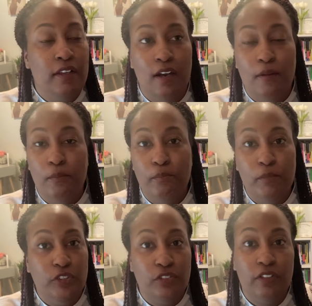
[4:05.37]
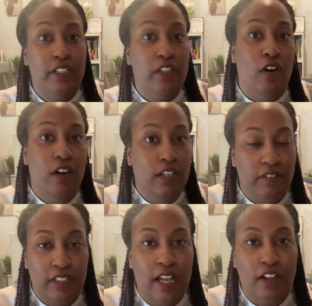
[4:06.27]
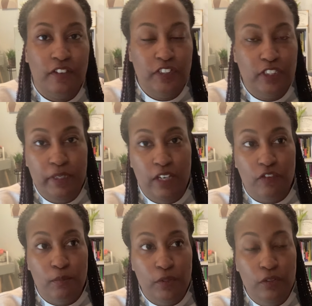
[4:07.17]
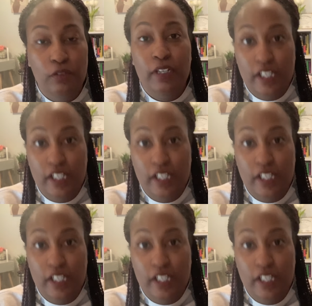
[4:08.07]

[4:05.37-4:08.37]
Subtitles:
majority all of the counterfeits being removed,